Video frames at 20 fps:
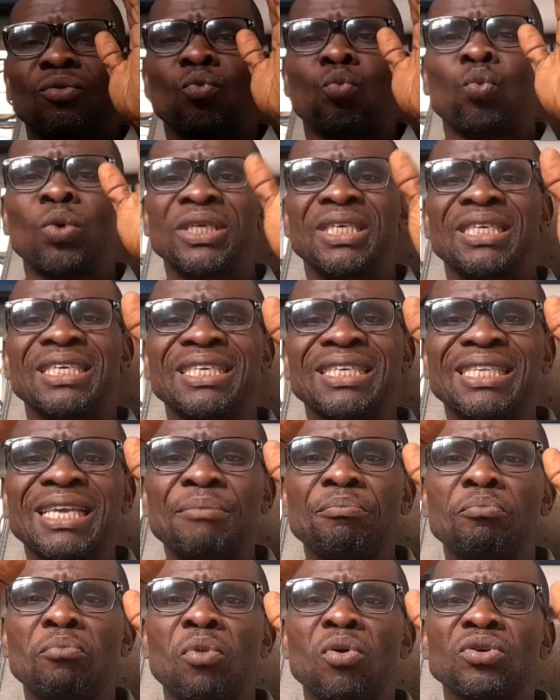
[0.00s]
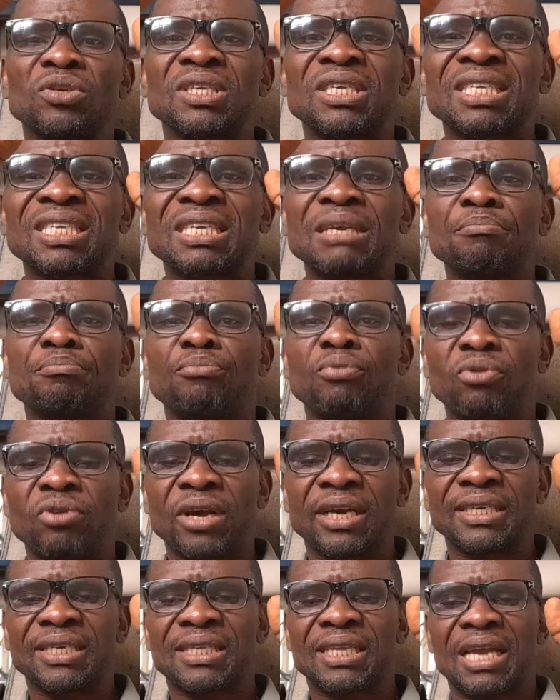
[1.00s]
which is the most
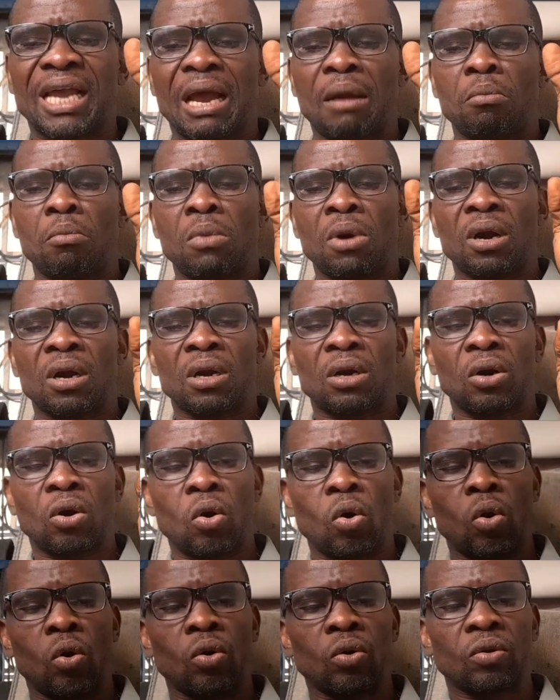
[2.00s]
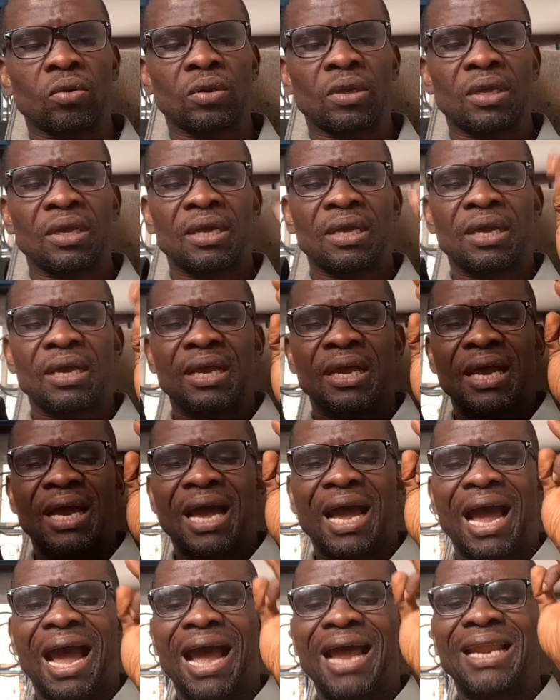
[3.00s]
simplest among all,
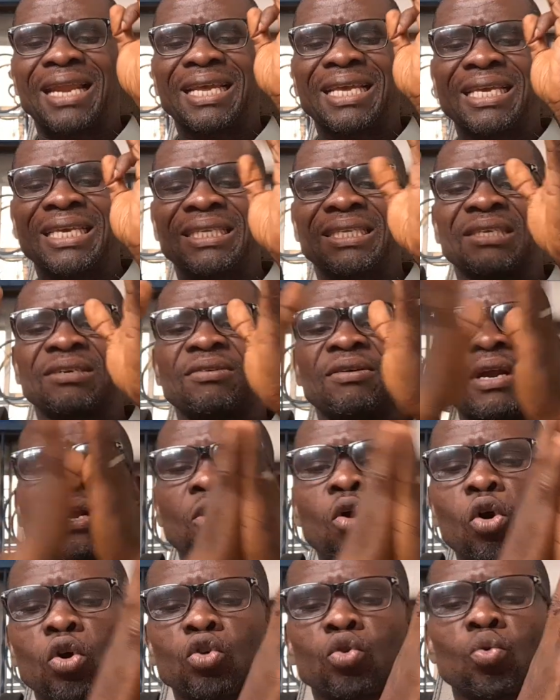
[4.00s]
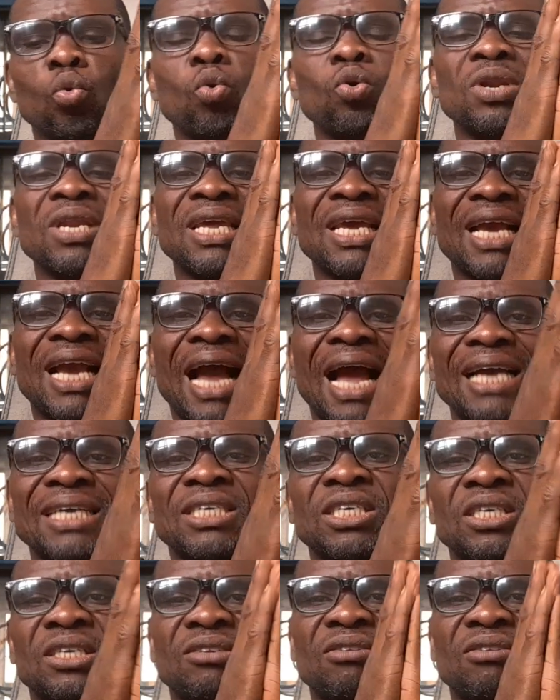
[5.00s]
and it records only cash